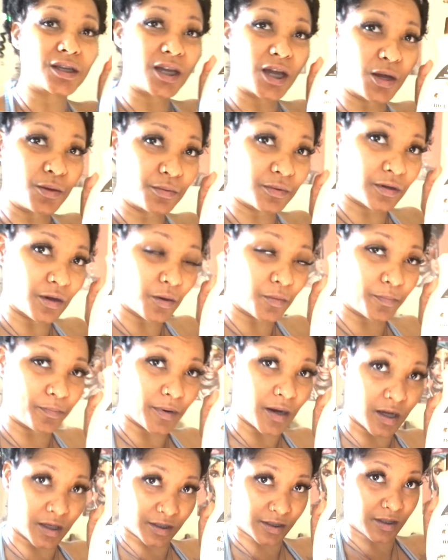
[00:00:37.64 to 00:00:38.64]
cocoa
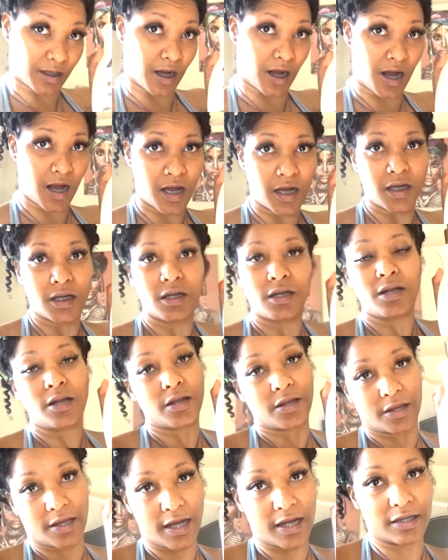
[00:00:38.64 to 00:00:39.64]
butter.
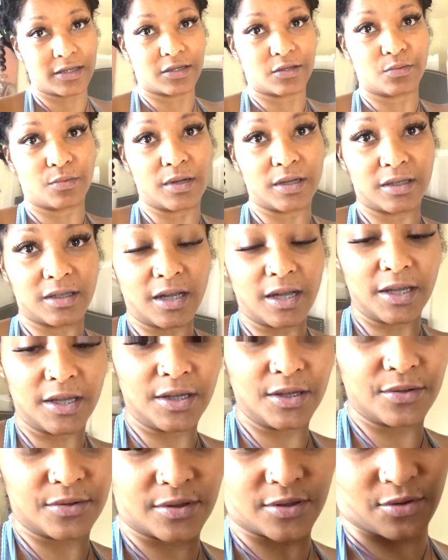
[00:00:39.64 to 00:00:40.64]
That's what I
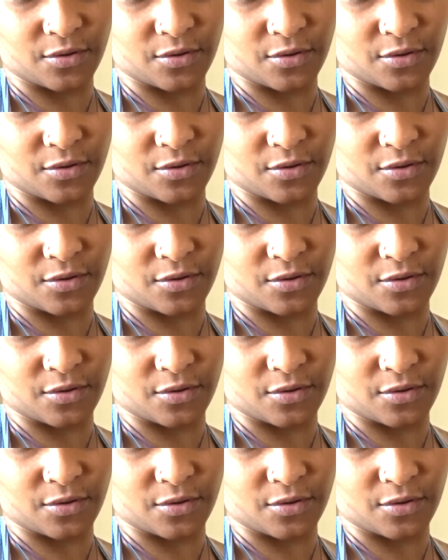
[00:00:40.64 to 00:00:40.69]
use,